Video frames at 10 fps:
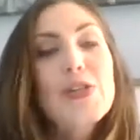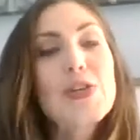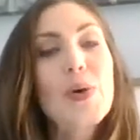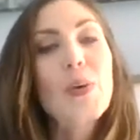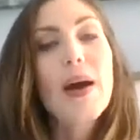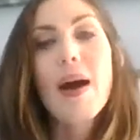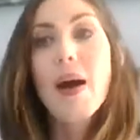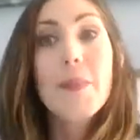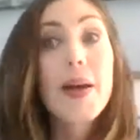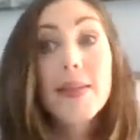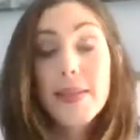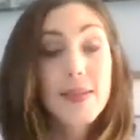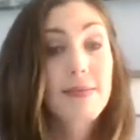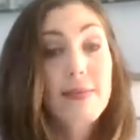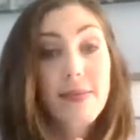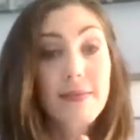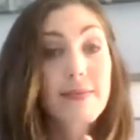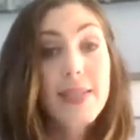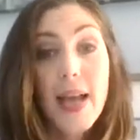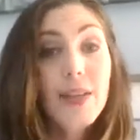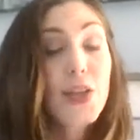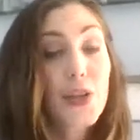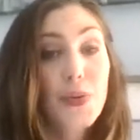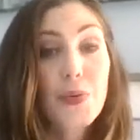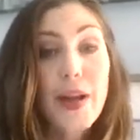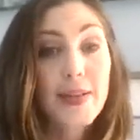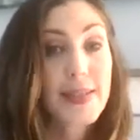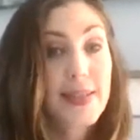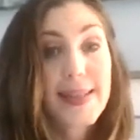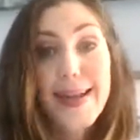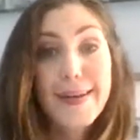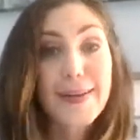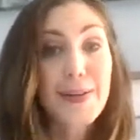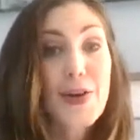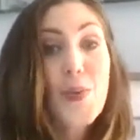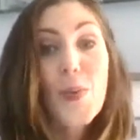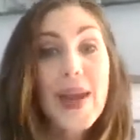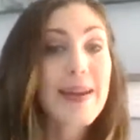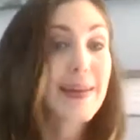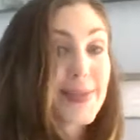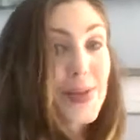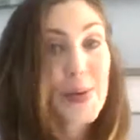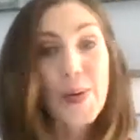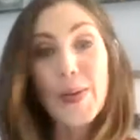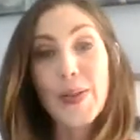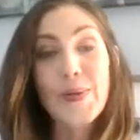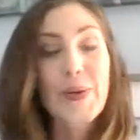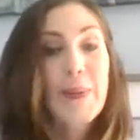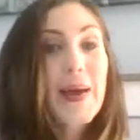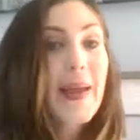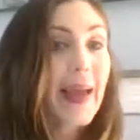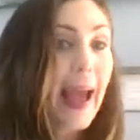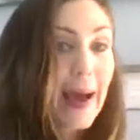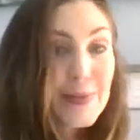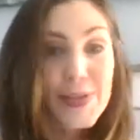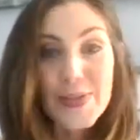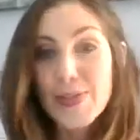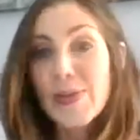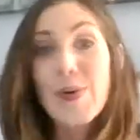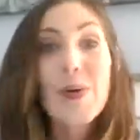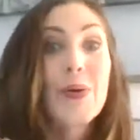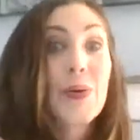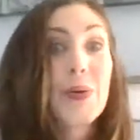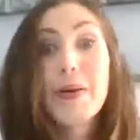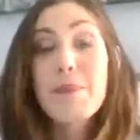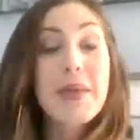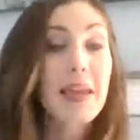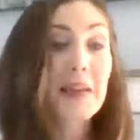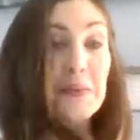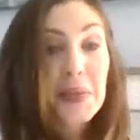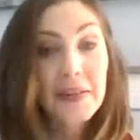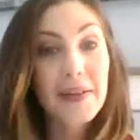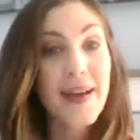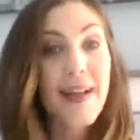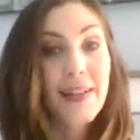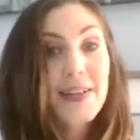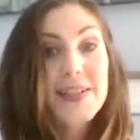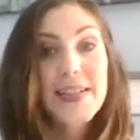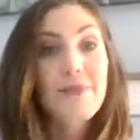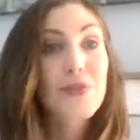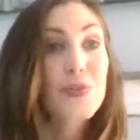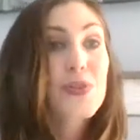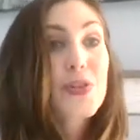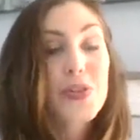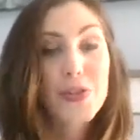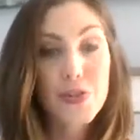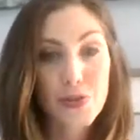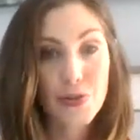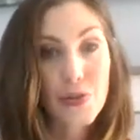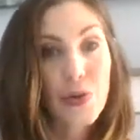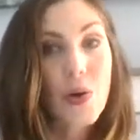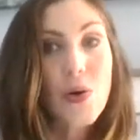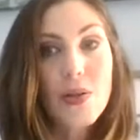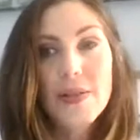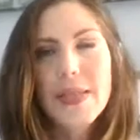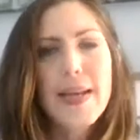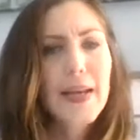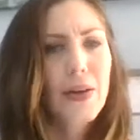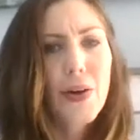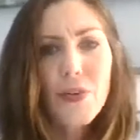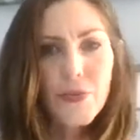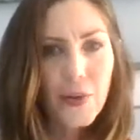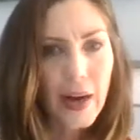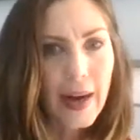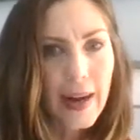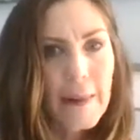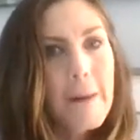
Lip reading: So I'm not telling you not to set, weight as a goal, or buying a house as a goal, or making $1 million. If those are your true goals, go for it.